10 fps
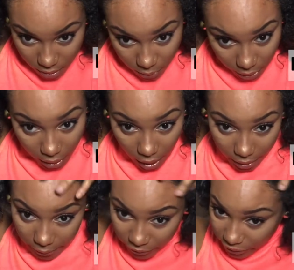Look at all
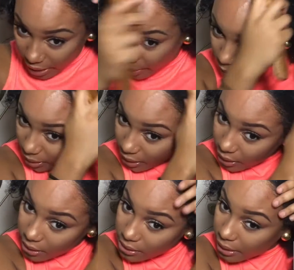them
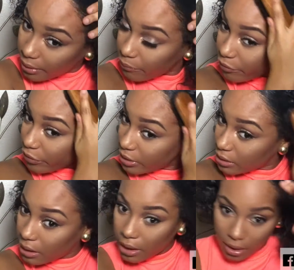flyaways and them
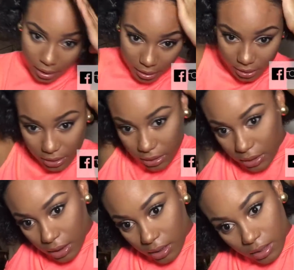frizzy ears.